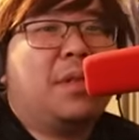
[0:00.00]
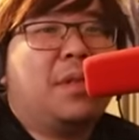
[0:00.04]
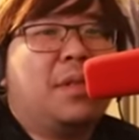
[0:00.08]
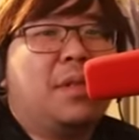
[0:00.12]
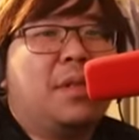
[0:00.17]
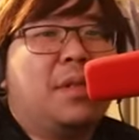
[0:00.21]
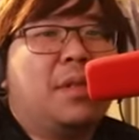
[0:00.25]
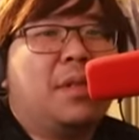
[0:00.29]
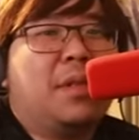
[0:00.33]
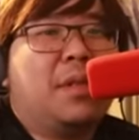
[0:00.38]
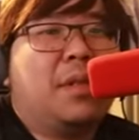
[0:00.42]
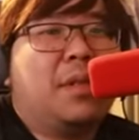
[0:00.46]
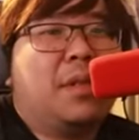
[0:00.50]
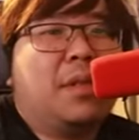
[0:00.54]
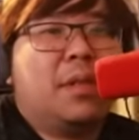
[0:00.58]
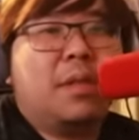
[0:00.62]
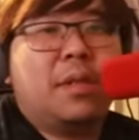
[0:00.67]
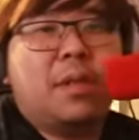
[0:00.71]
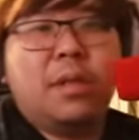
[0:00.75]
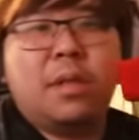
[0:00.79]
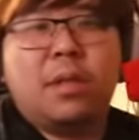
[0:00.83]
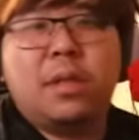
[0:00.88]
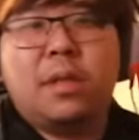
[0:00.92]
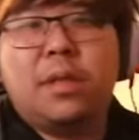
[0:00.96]

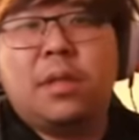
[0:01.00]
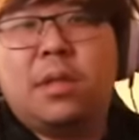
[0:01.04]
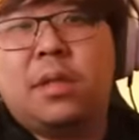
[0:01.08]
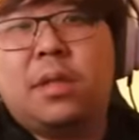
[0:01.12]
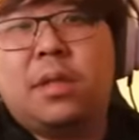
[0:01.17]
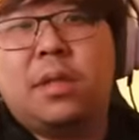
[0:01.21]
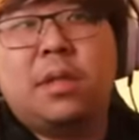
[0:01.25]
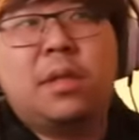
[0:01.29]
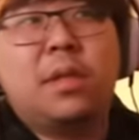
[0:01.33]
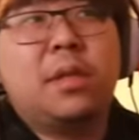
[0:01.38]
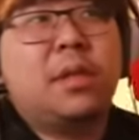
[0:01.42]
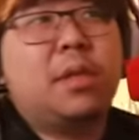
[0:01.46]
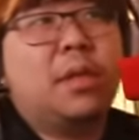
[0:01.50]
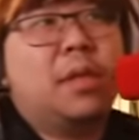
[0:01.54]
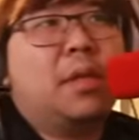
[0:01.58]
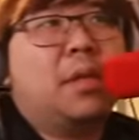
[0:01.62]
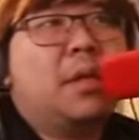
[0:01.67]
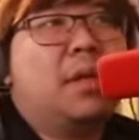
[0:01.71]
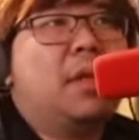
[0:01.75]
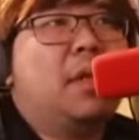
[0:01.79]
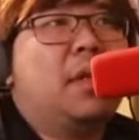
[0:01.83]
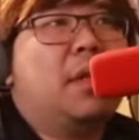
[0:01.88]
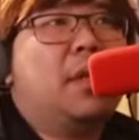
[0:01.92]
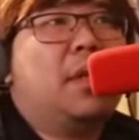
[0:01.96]

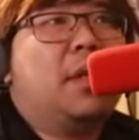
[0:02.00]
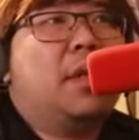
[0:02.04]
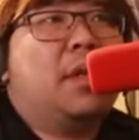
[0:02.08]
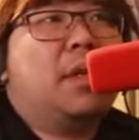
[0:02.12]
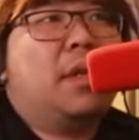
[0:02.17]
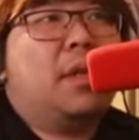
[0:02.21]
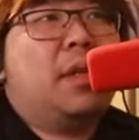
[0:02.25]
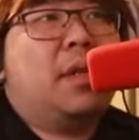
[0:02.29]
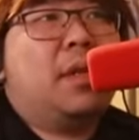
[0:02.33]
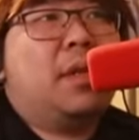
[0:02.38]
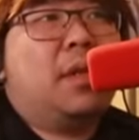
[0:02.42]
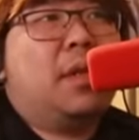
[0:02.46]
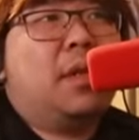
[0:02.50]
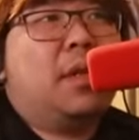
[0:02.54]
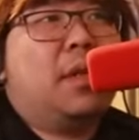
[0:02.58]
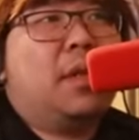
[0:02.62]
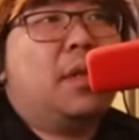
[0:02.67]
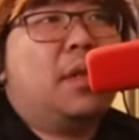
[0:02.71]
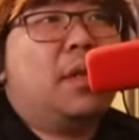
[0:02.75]
(no one is talking)